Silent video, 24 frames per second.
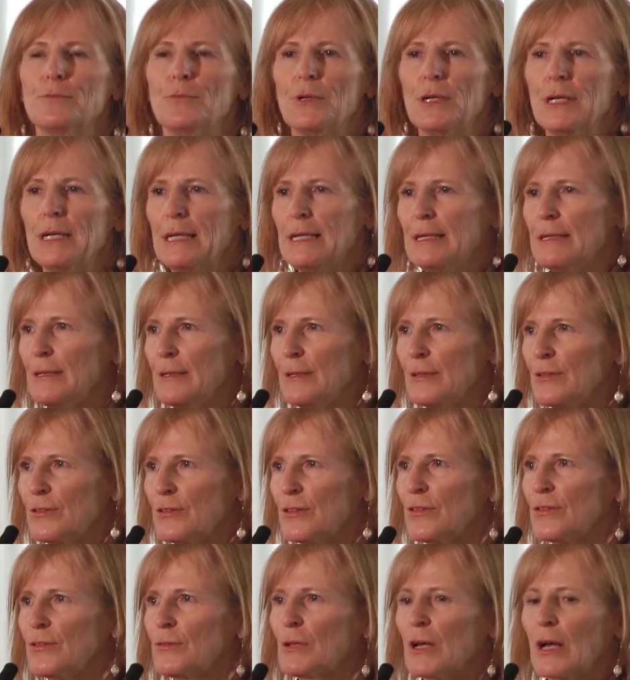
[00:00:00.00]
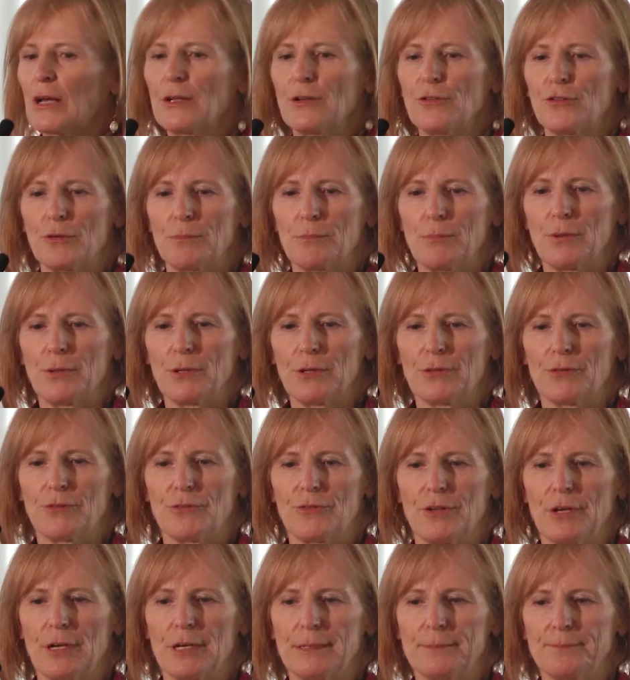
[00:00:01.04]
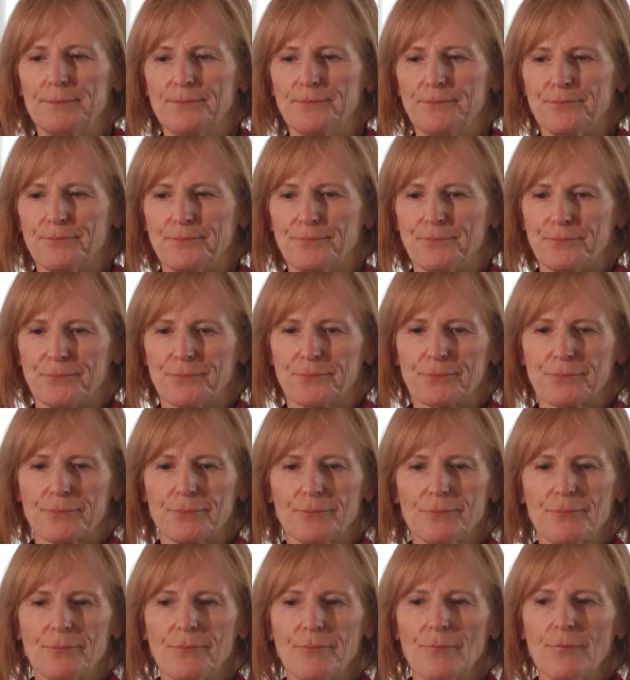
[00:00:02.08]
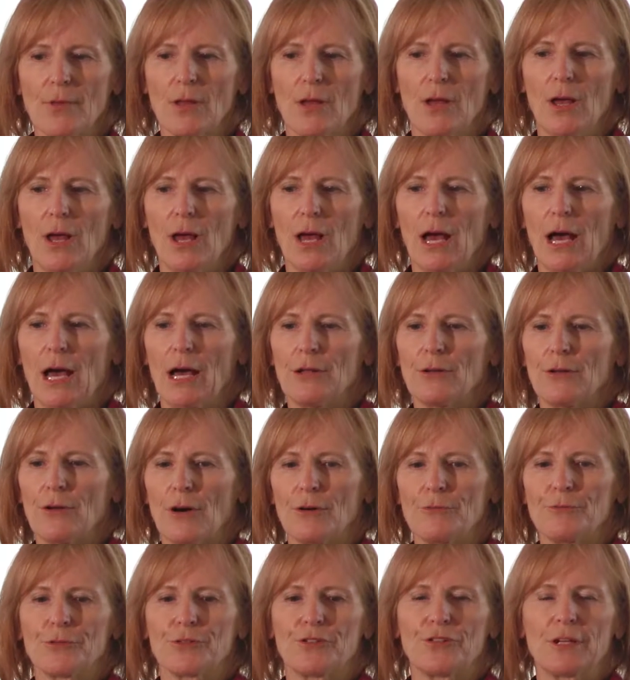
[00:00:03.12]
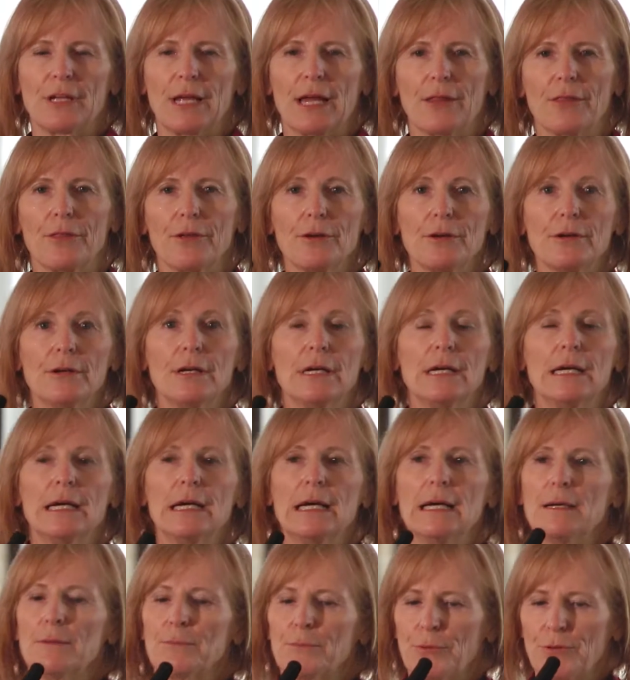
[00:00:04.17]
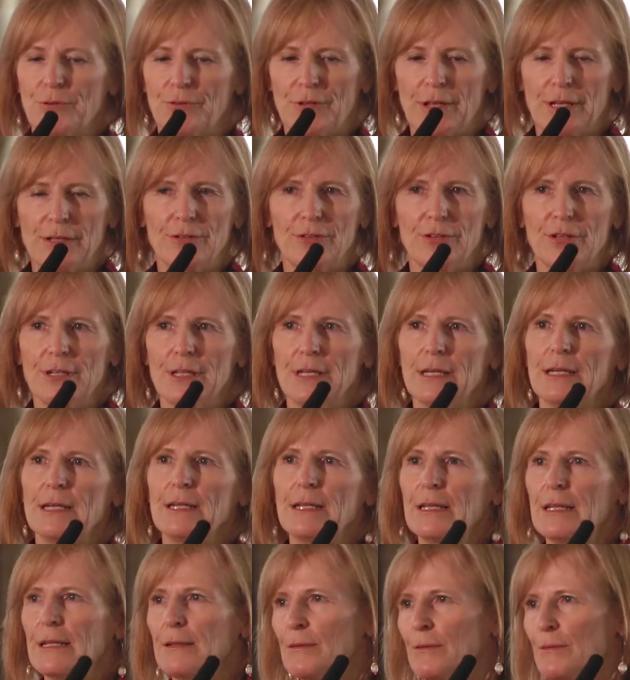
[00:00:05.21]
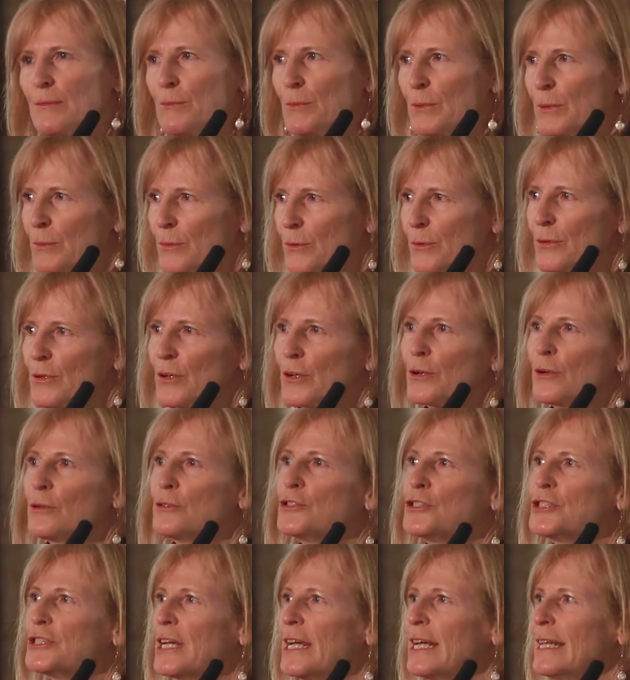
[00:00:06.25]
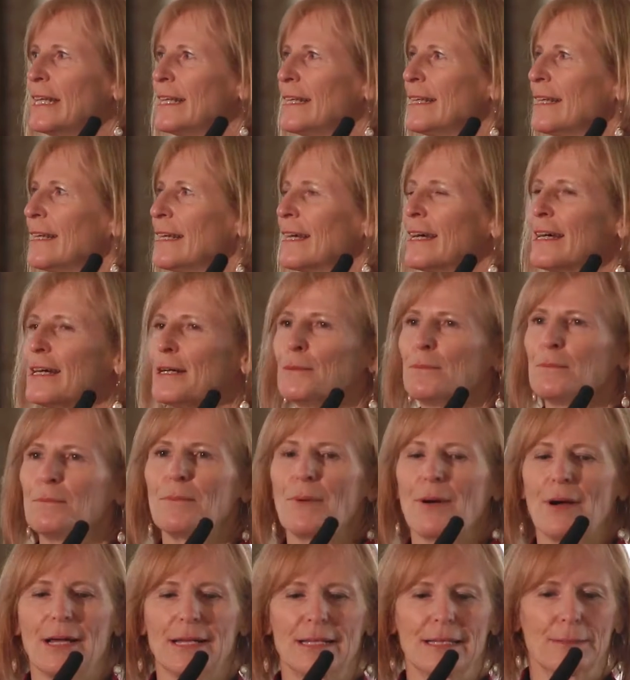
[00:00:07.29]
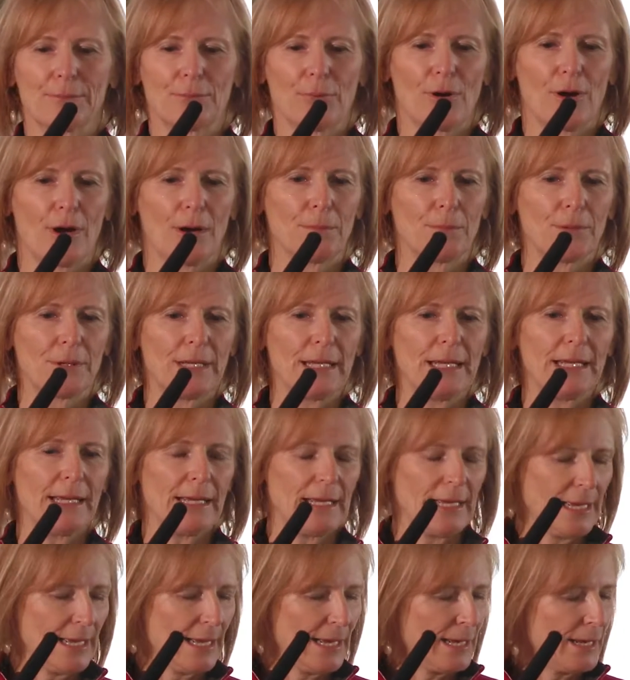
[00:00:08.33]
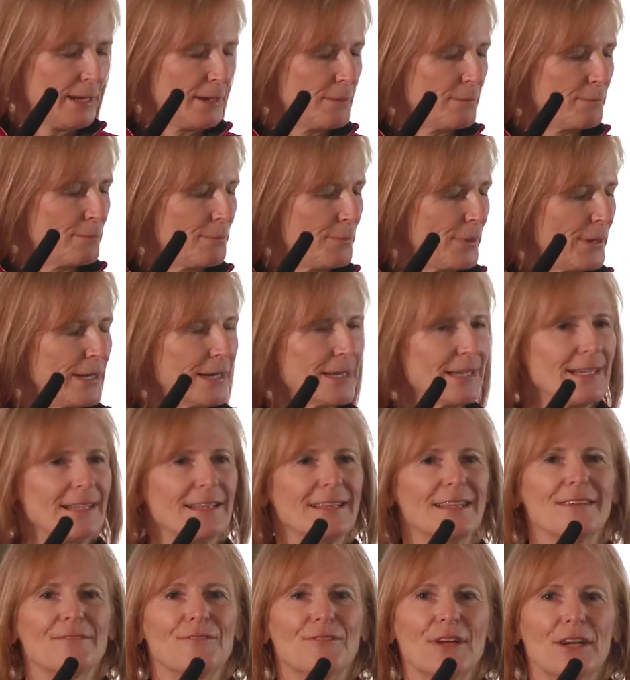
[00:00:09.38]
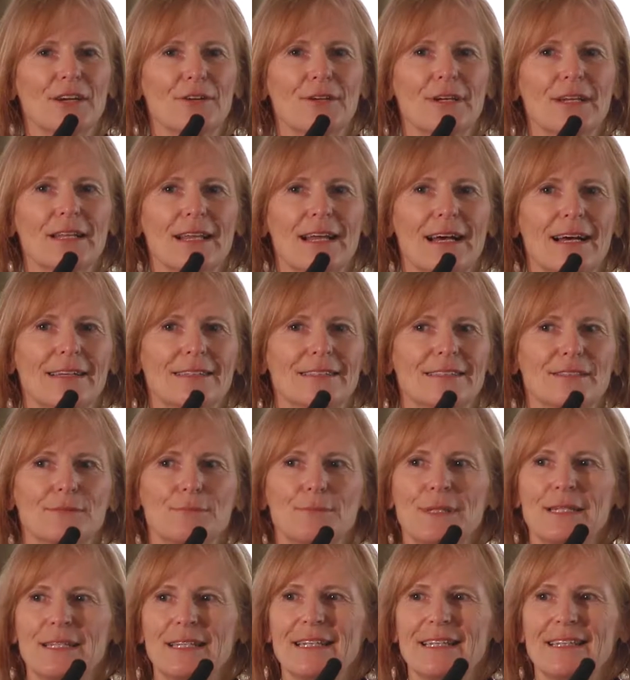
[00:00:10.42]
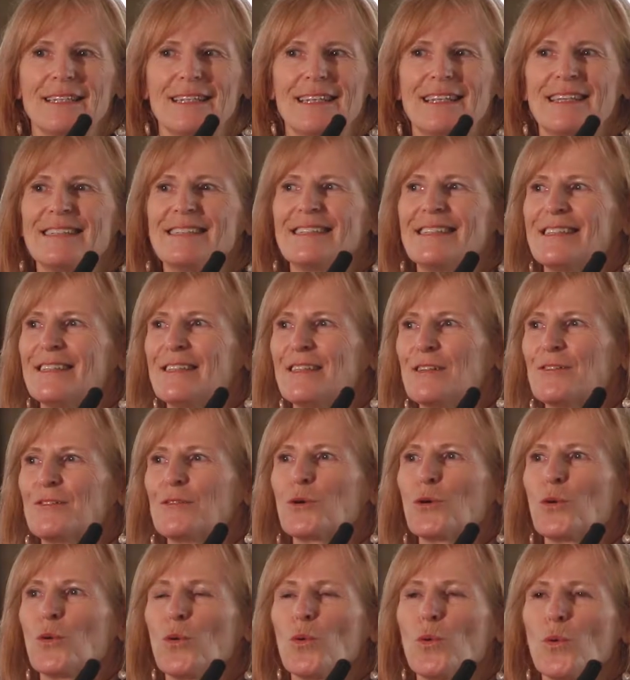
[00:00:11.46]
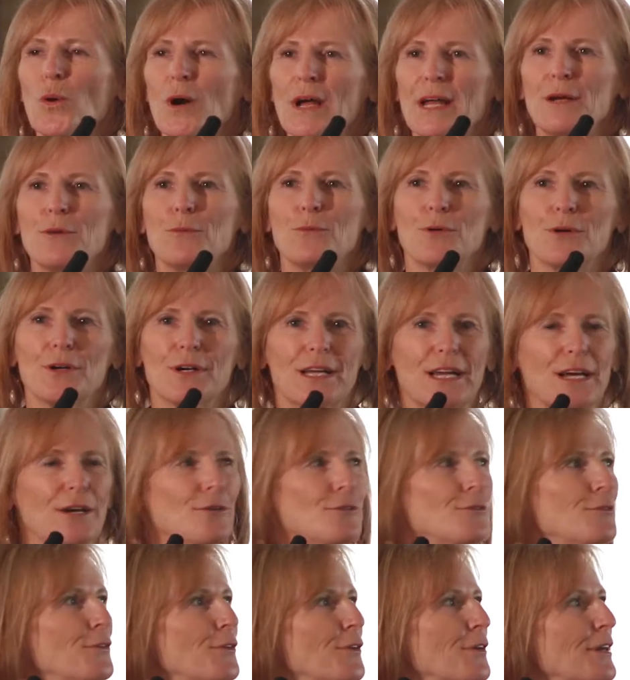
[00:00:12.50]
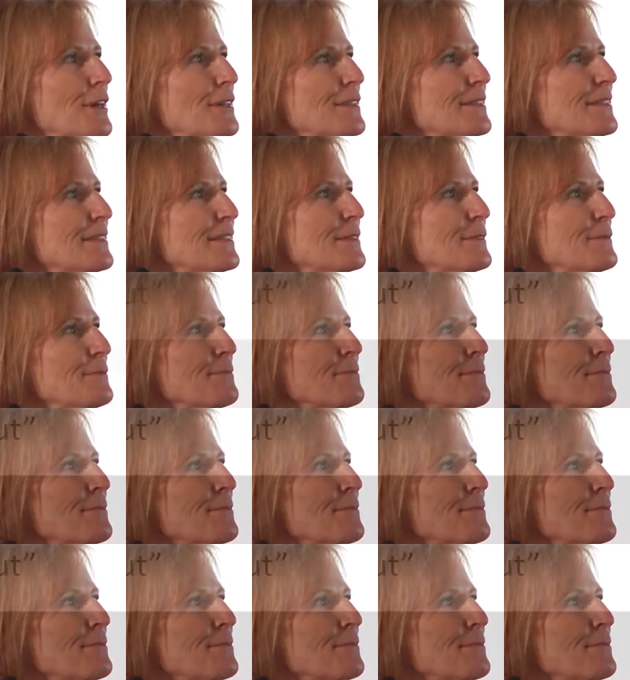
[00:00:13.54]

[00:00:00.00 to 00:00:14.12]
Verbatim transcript: We decided to put an offer together, presented it, and we were negotiating buying the property. But in the very last minute, it didn't quite work out for us.